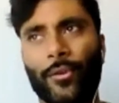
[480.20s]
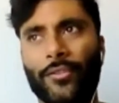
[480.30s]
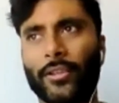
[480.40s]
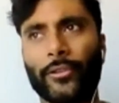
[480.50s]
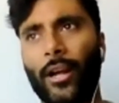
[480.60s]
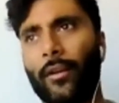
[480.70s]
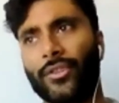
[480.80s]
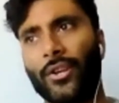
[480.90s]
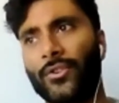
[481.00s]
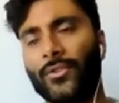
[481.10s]
I think I had good
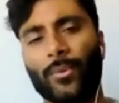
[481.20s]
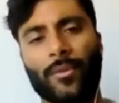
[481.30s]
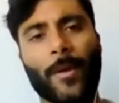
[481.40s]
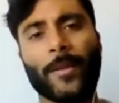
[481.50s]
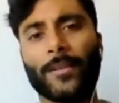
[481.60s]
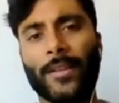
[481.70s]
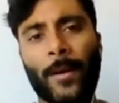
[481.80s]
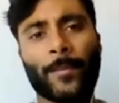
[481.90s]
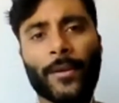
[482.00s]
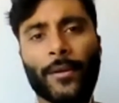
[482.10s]
conversations with Amanda
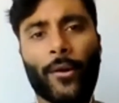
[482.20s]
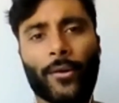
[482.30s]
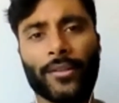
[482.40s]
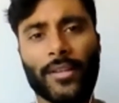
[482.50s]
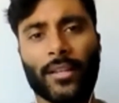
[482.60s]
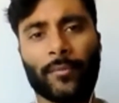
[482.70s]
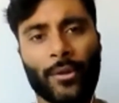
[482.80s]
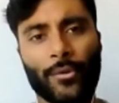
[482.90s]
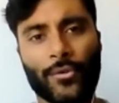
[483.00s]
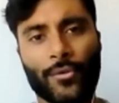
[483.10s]
Tapping, our executive
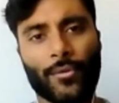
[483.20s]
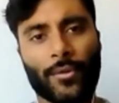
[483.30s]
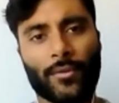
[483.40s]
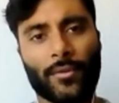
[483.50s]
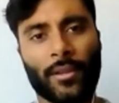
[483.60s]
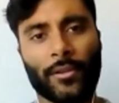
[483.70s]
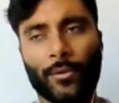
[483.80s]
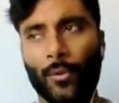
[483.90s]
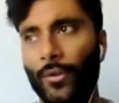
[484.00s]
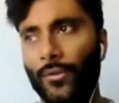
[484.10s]
producer, and Elliot
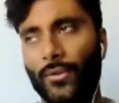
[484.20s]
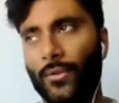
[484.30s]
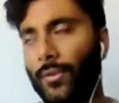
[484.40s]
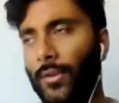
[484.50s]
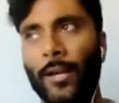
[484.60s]
Lawrence,